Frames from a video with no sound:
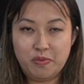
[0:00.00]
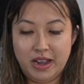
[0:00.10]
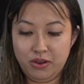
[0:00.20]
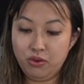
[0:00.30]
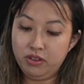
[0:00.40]

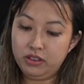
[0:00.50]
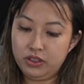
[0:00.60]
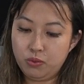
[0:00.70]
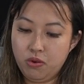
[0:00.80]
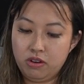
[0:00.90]
my oil
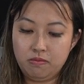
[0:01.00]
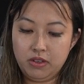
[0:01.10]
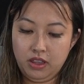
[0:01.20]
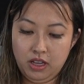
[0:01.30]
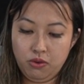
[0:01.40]
is warm,
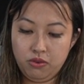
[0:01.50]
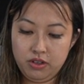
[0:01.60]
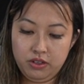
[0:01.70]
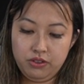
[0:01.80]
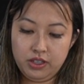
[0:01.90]
when the
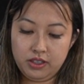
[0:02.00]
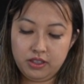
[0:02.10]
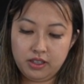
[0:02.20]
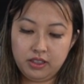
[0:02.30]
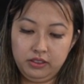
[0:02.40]
oil just